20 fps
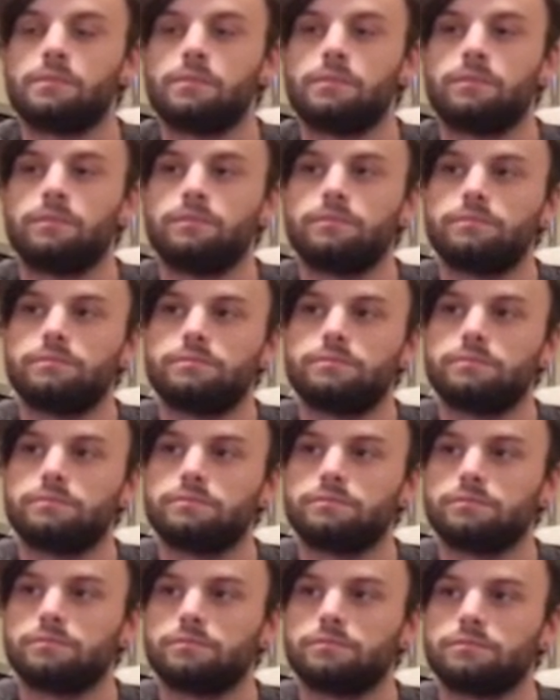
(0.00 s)

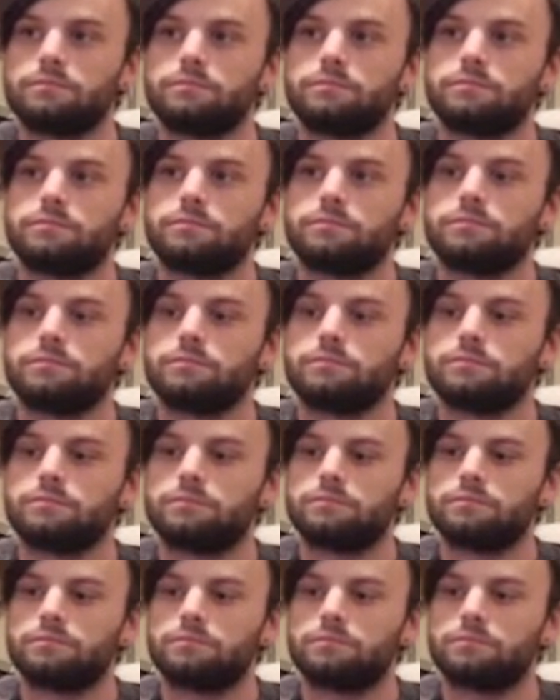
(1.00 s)

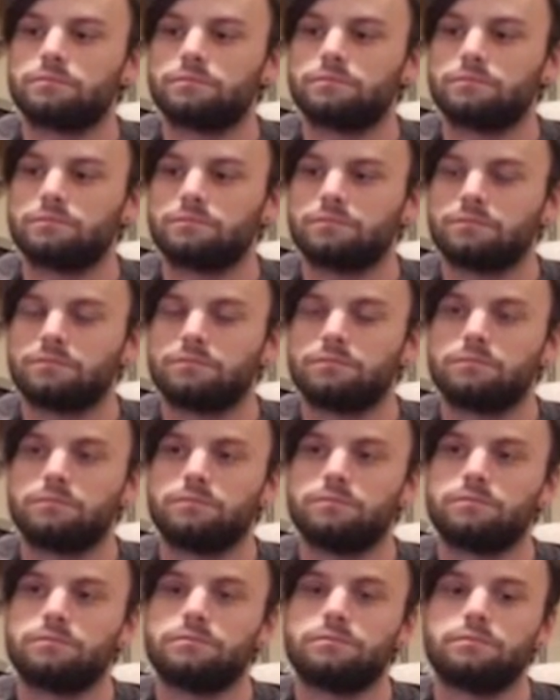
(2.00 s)

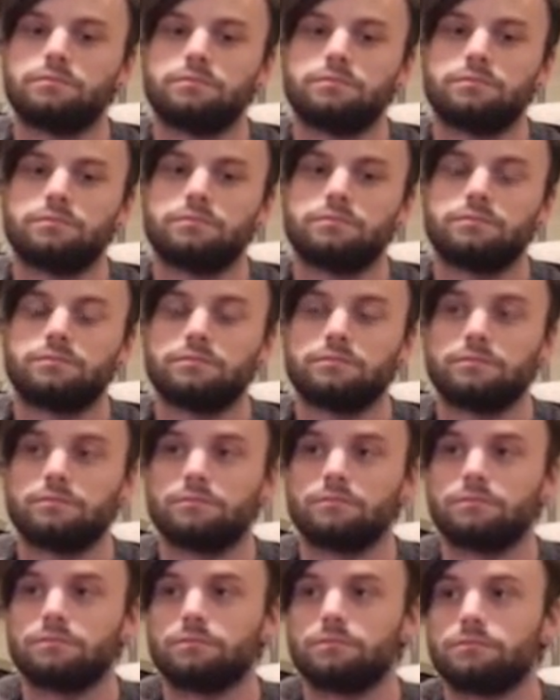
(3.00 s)

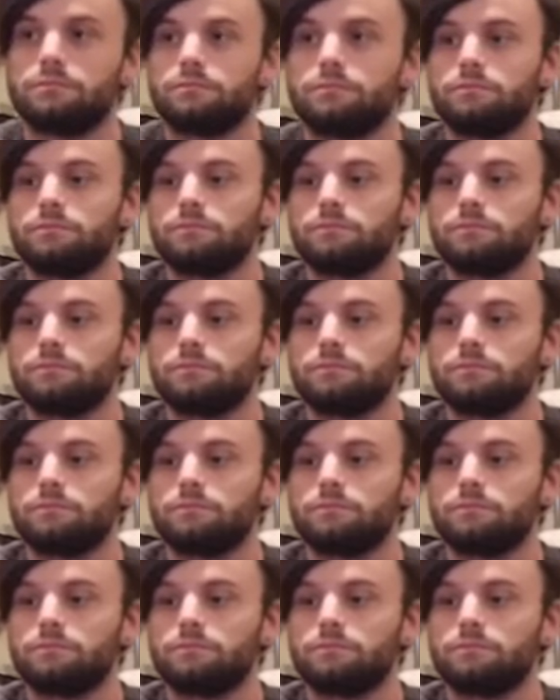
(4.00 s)
This person isn't speaking.